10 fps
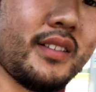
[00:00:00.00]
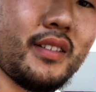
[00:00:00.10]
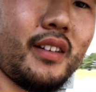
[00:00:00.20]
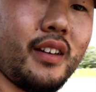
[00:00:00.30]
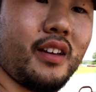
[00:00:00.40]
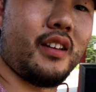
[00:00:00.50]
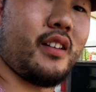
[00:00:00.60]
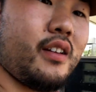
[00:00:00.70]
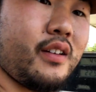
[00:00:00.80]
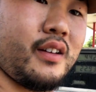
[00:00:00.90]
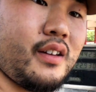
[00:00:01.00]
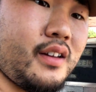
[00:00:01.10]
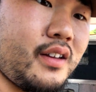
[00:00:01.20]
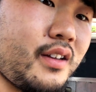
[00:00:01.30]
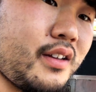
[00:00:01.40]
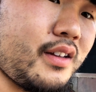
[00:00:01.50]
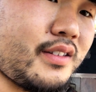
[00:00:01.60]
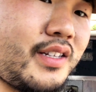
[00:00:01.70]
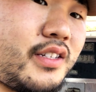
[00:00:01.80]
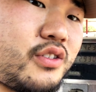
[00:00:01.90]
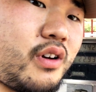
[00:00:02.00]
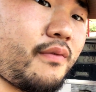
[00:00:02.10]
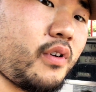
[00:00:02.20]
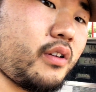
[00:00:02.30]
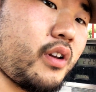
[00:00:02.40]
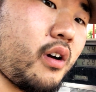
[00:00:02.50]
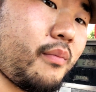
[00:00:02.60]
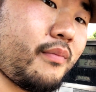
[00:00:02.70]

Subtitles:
see, is that straight for y'all? Nope,